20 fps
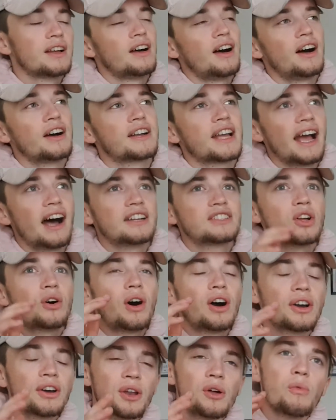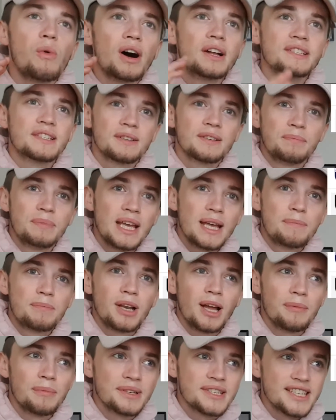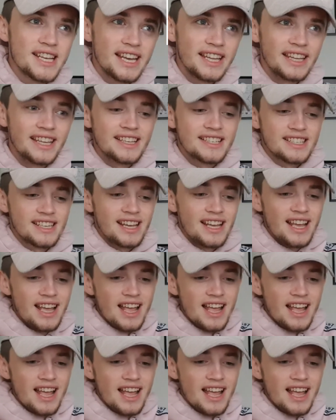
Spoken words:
I'm going to wind some people up by saying this.